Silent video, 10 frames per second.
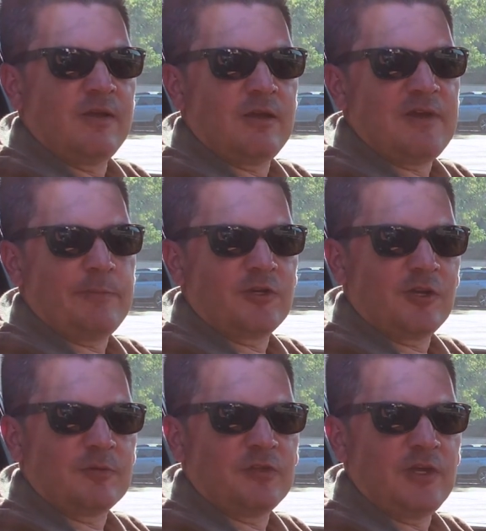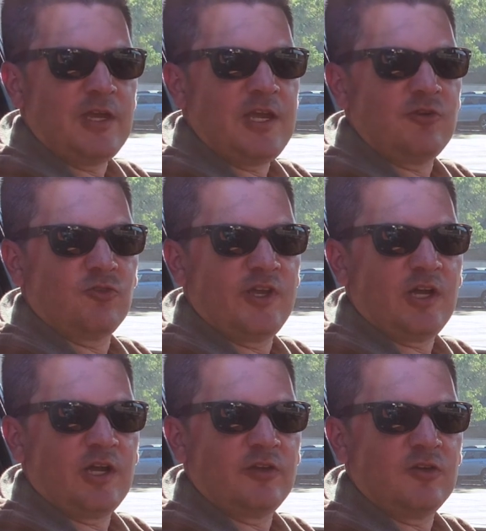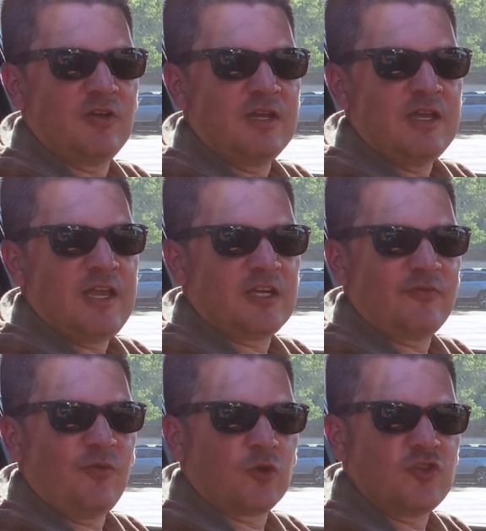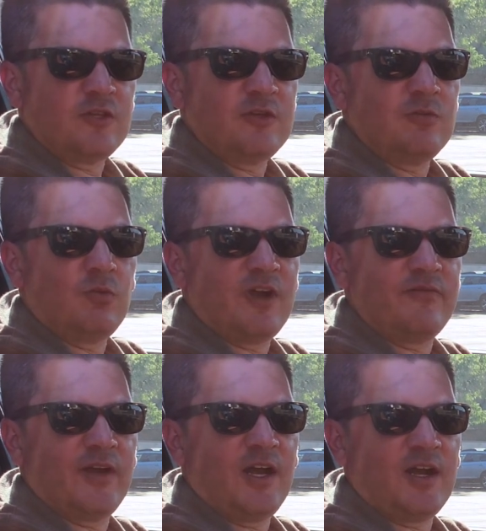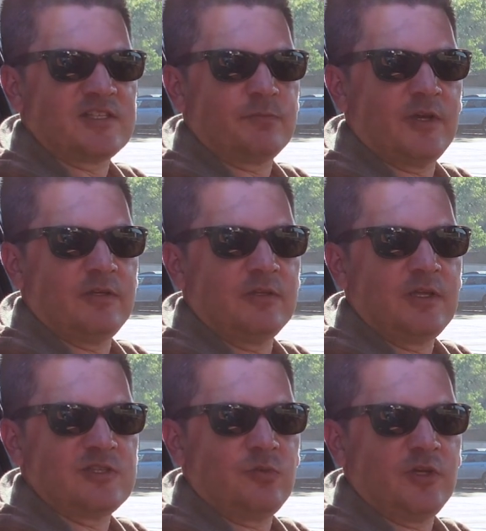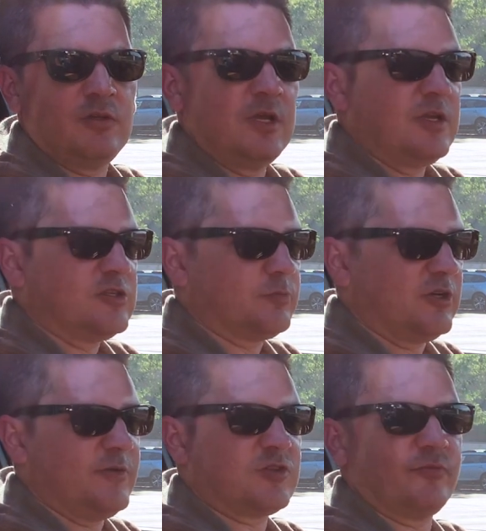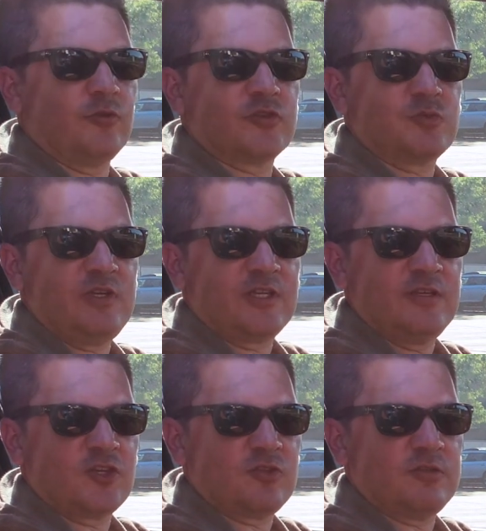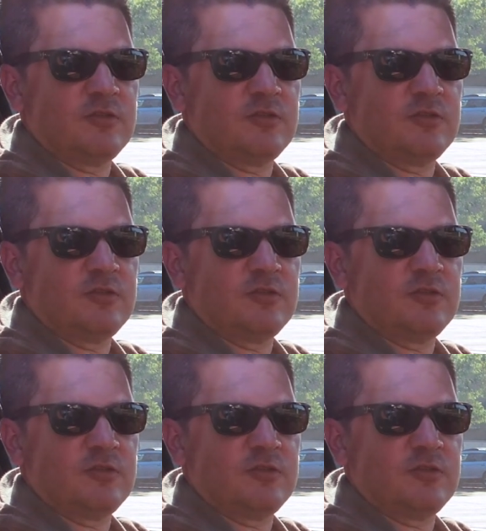Apple CarPlay, Android Auto, and you got a 4G Wi-Fi hotspot as well. So pretty much the full suite of connection